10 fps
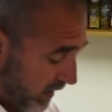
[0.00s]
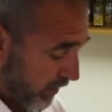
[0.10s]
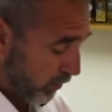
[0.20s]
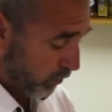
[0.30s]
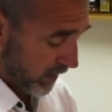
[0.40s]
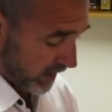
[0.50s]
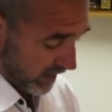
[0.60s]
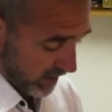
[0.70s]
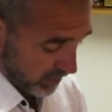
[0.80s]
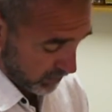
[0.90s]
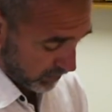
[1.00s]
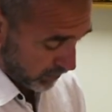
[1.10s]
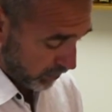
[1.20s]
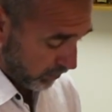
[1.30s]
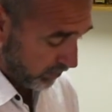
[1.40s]
I don't want to get it
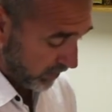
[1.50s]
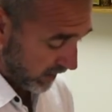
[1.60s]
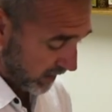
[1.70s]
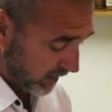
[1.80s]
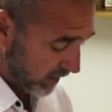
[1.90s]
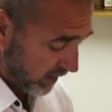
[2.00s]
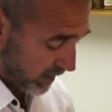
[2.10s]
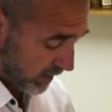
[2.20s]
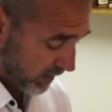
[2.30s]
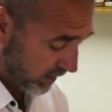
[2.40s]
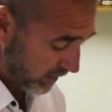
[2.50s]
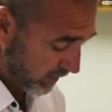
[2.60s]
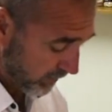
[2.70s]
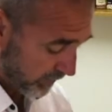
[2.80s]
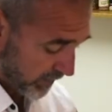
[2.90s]
too thick.
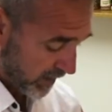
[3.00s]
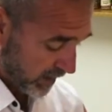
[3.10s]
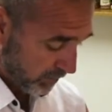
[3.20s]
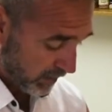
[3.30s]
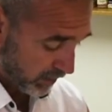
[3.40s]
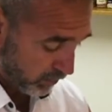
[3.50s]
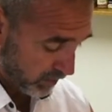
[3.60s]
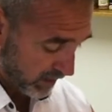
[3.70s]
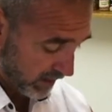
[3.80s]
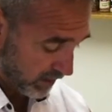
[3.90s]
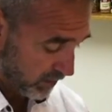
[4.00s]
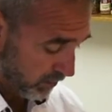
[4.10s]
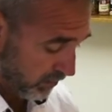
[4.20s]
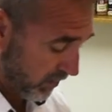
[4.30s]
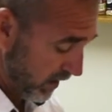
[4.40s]
I don't want to get it
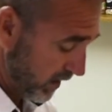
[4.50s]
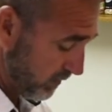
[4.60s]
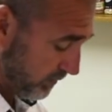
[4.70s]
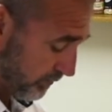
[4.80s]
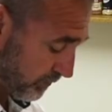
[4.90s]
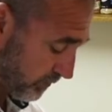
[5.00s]
too thin.